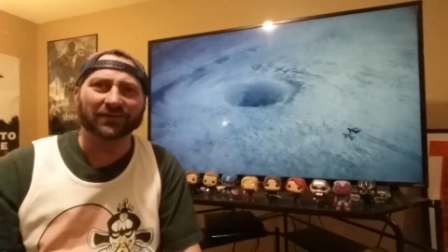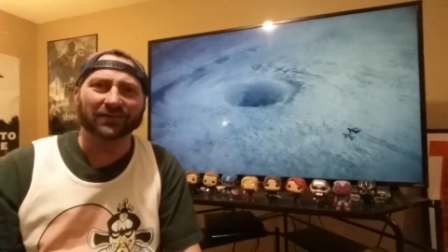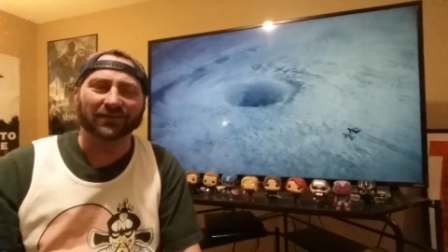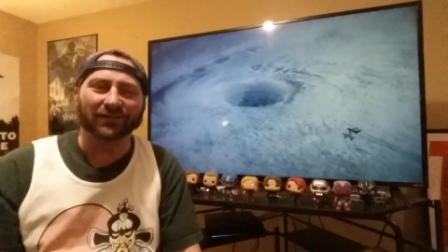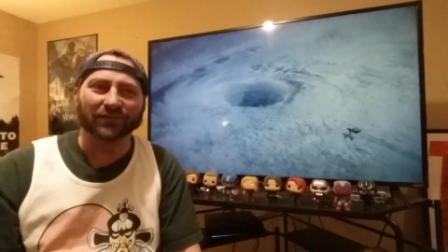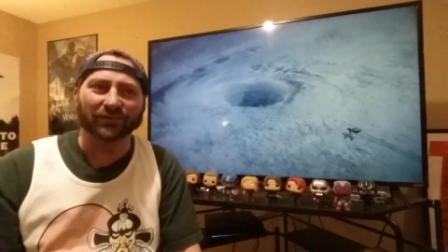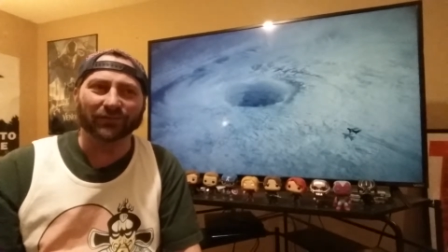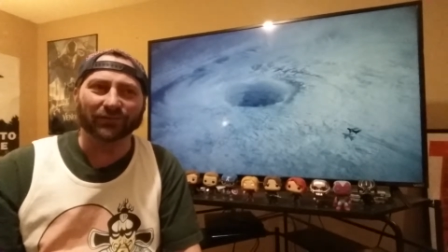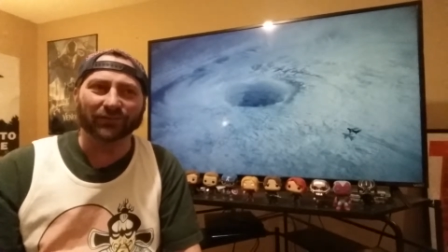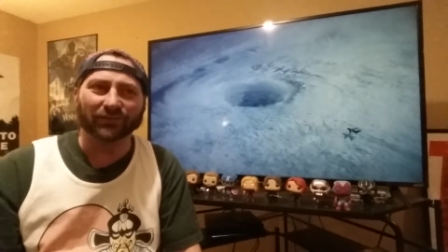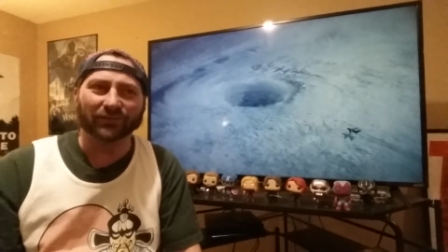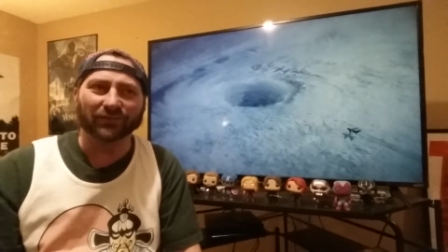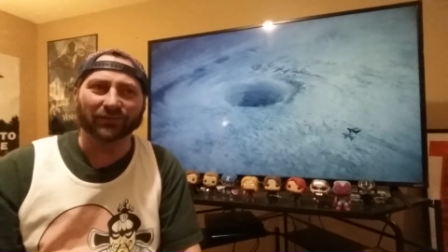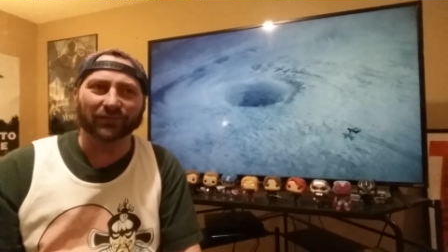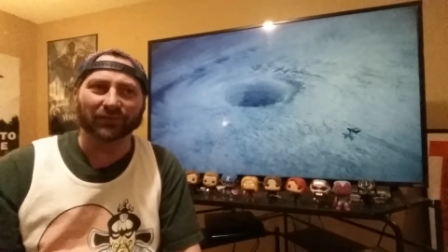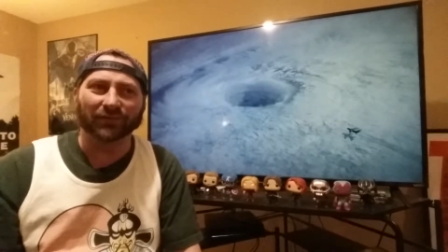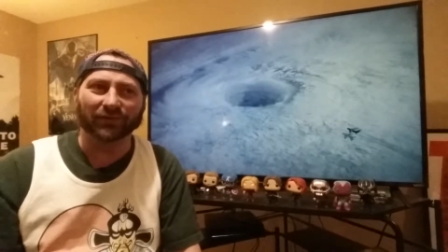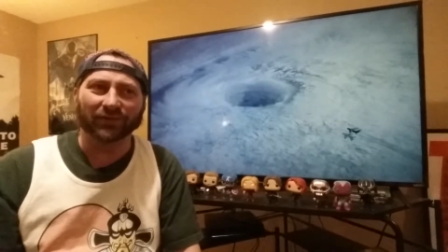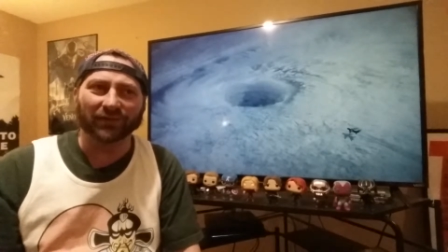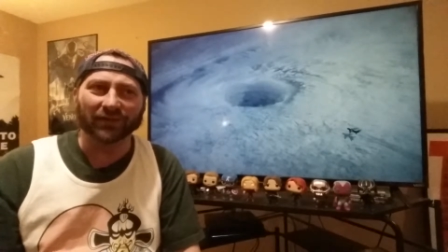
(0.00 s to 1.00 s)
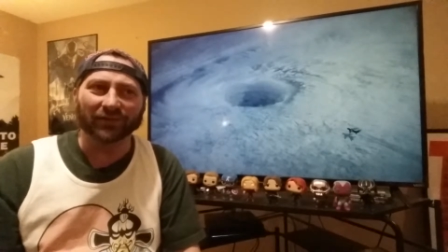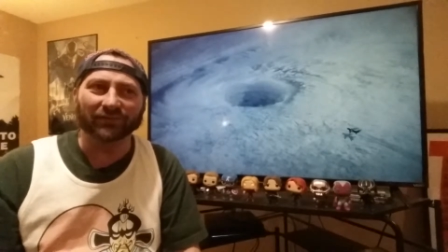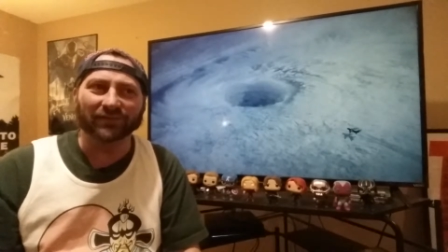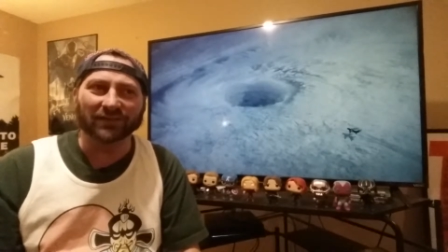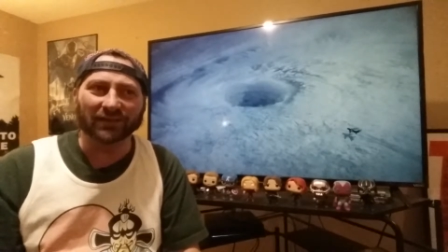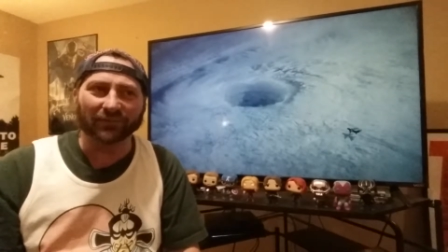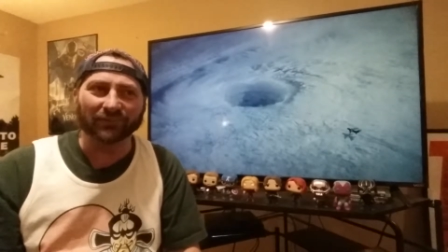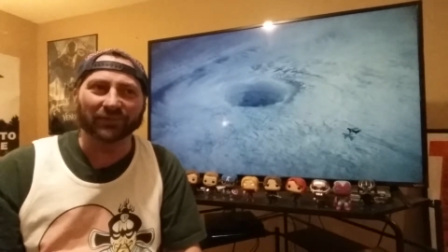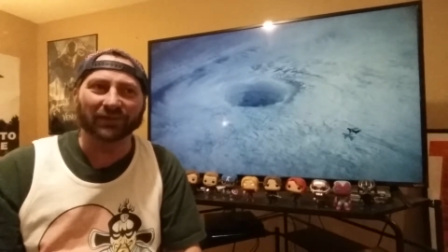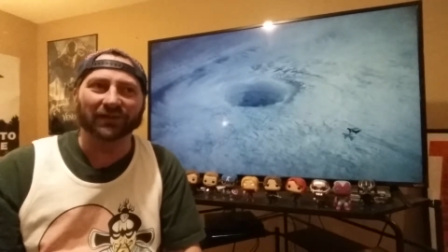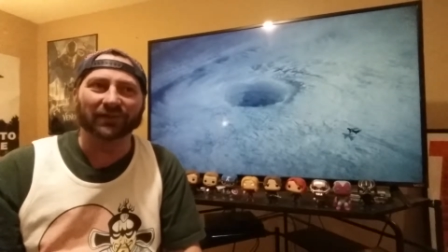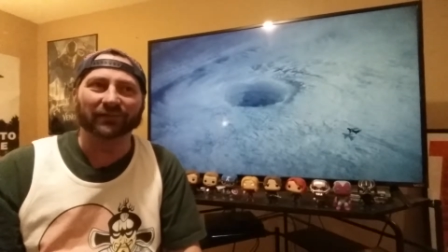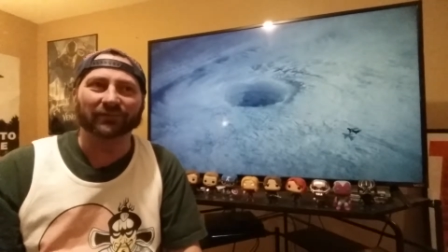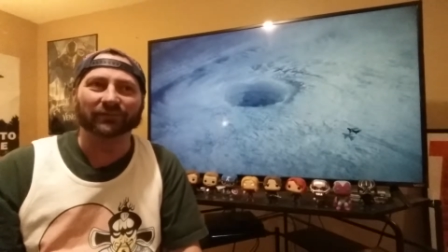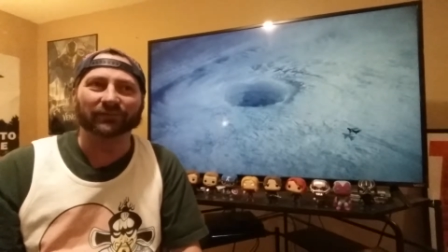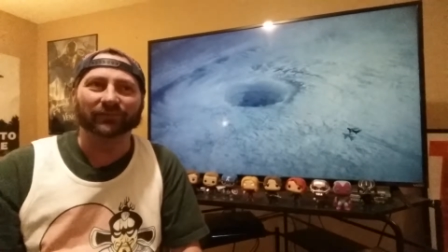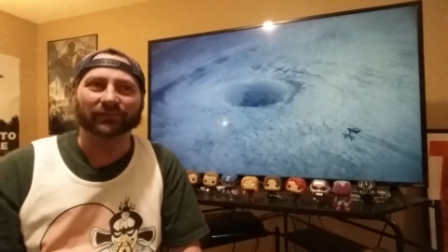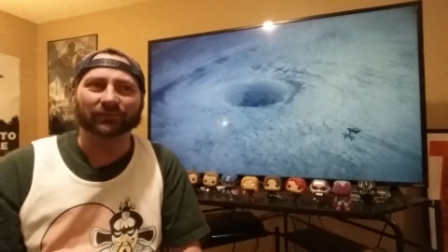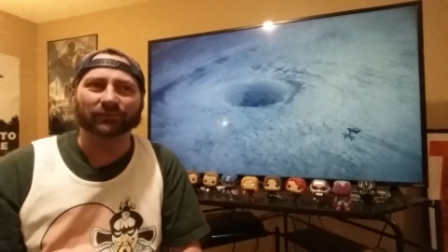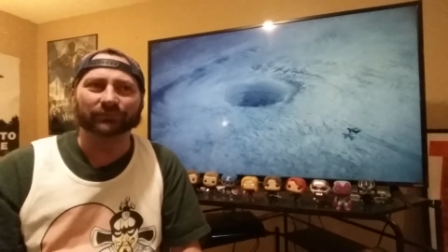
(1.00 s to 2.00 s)
to you to think of
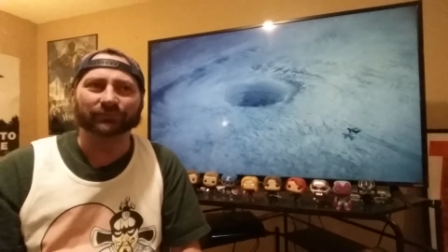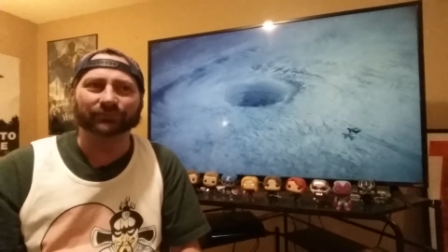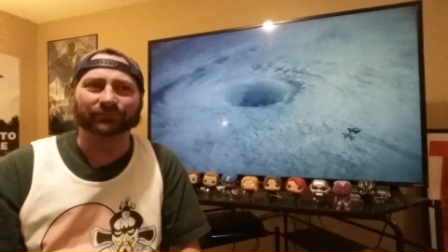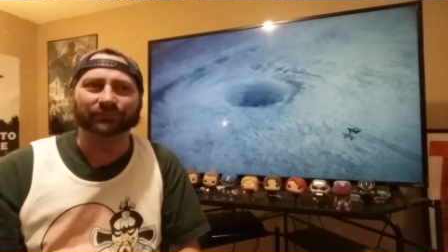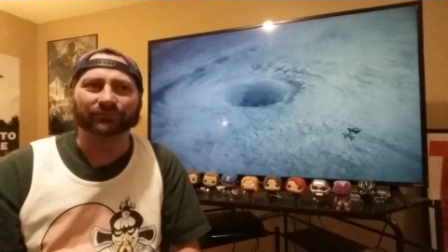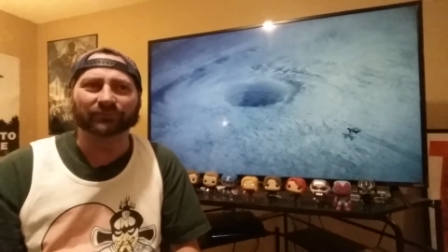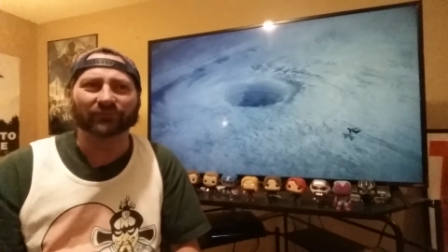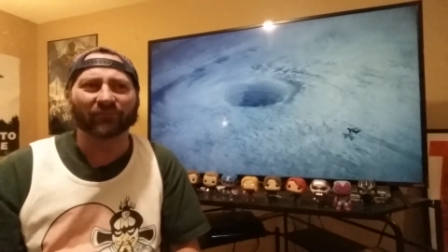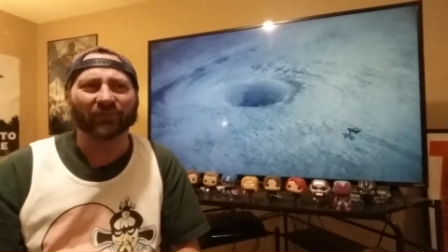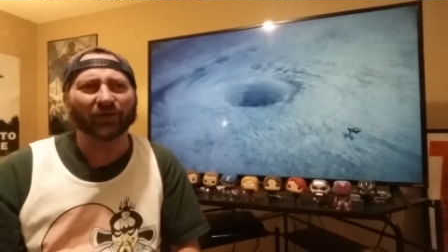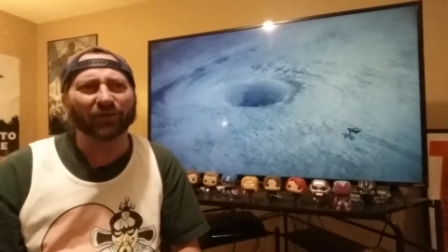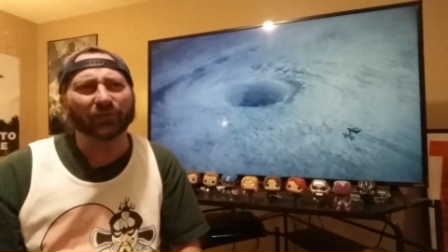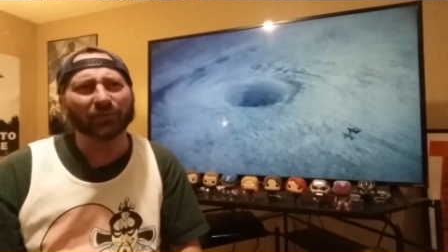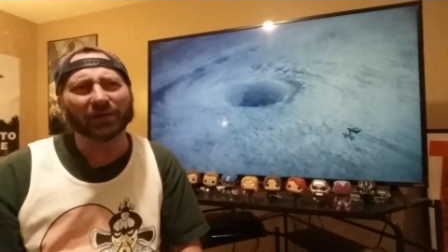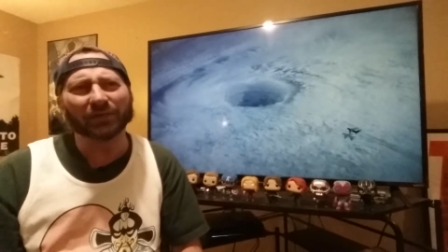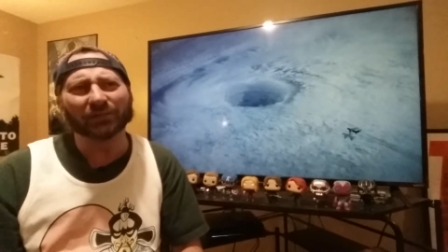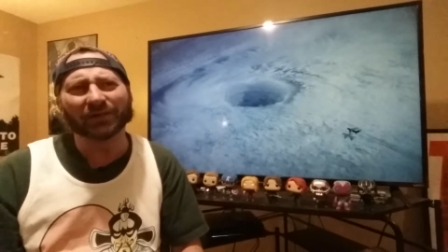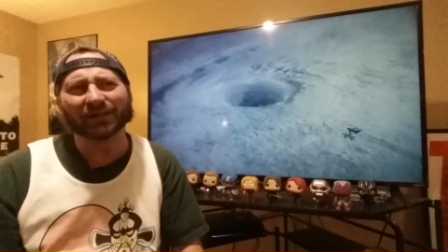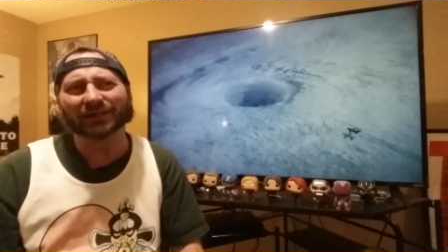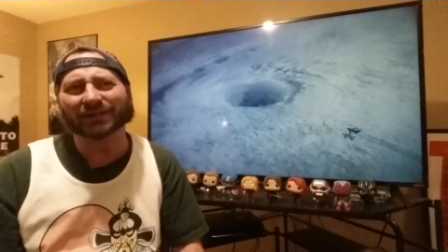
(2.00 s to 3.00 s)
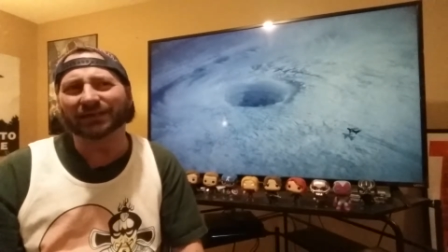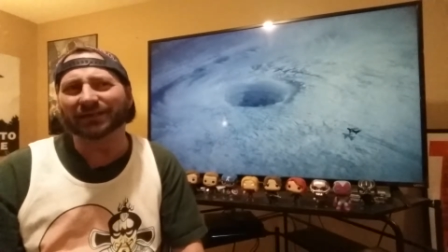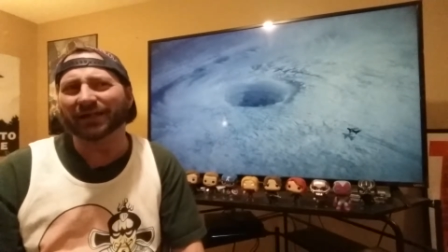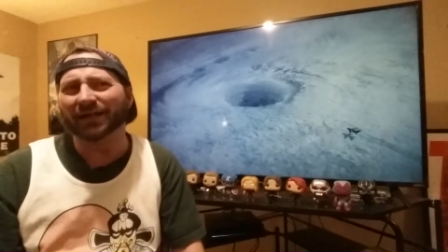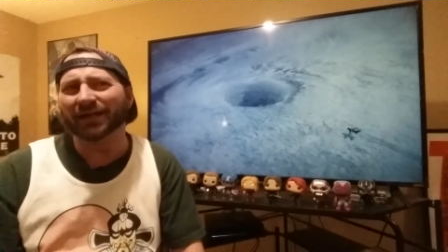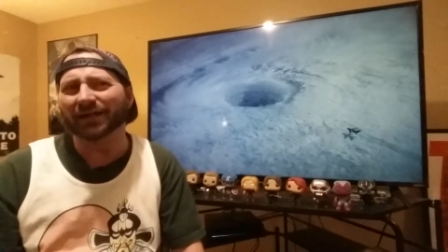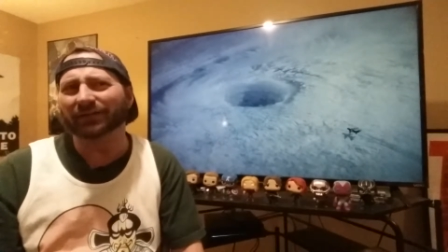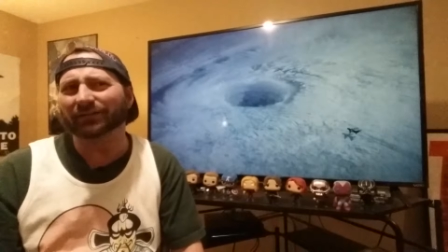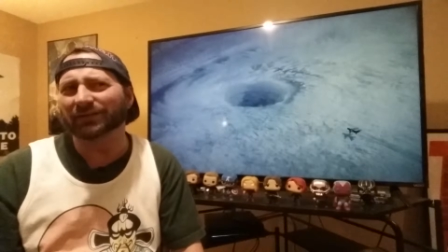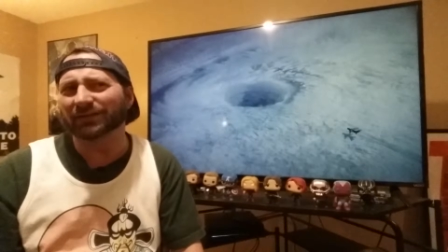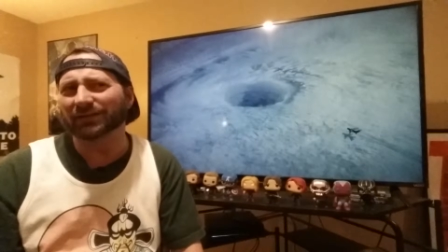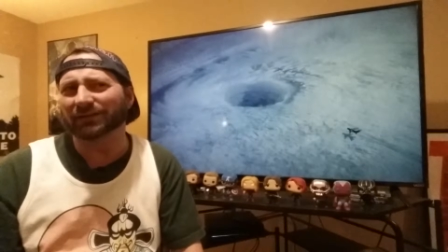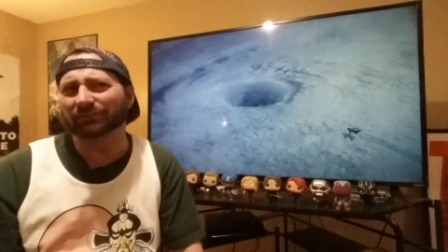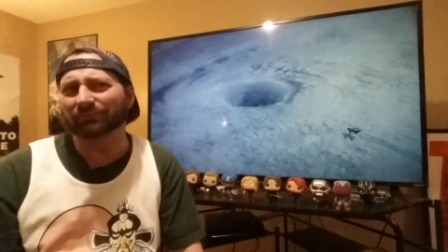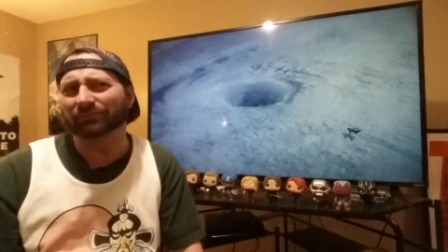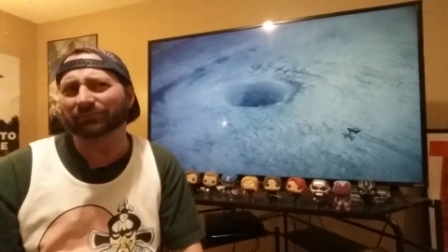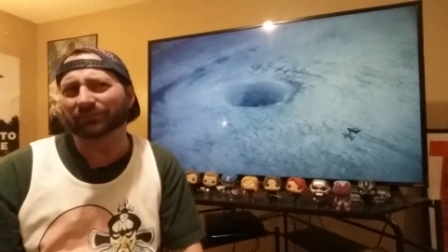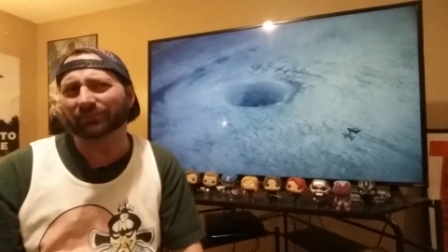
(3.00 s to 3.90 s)
something well, maybe it's not.